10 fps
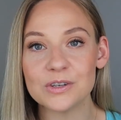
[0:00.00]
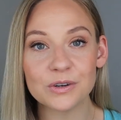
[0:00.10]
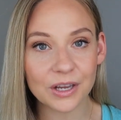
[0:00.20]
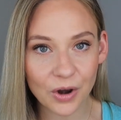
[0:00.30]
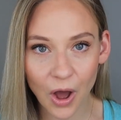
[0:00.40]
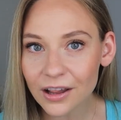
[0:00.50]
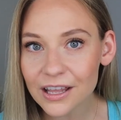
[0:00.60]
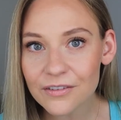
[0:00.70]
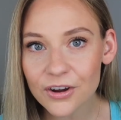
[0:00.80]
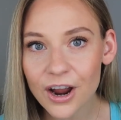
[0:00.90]
You cannot
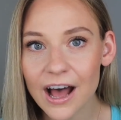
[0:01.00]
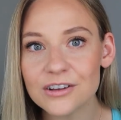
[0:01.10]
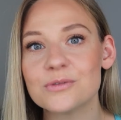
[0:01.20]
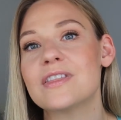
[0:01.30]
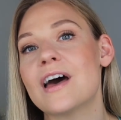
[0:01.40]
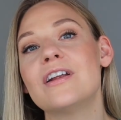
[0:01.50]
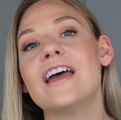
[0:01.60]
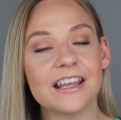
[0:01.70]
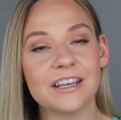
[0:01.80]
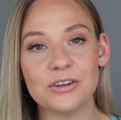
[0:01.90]
leave your house without
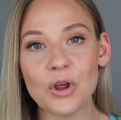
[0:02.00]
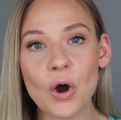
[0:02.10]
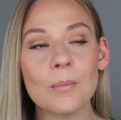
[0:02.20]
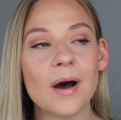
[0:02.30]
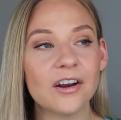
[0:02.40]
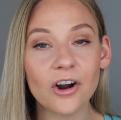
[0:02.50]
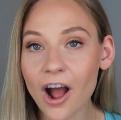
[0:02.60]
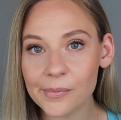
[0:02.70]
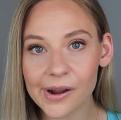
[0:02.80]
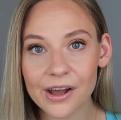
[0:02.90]
it. Like, you know, mine are
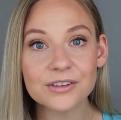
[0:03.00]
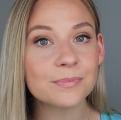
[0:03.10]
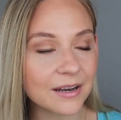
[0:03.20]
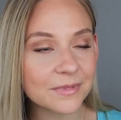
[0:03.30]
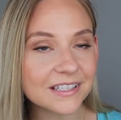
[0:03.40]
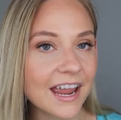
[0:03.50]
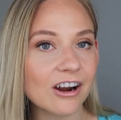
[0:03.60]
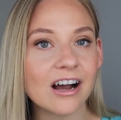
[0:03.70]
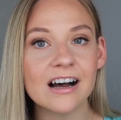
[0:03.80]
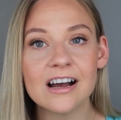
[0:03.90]
eyebrows and
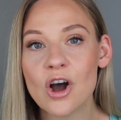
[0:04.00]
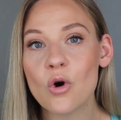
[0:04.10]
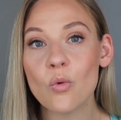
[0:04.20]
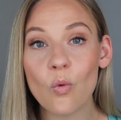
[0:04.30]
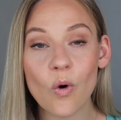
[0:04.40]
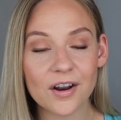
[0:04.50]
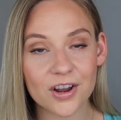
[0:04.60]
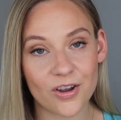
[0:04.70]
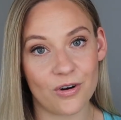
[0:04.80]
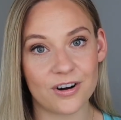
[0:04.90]
mascara. What are
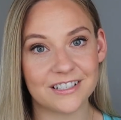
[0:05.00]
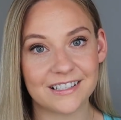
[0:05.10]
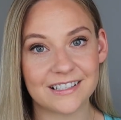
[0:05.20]
yours?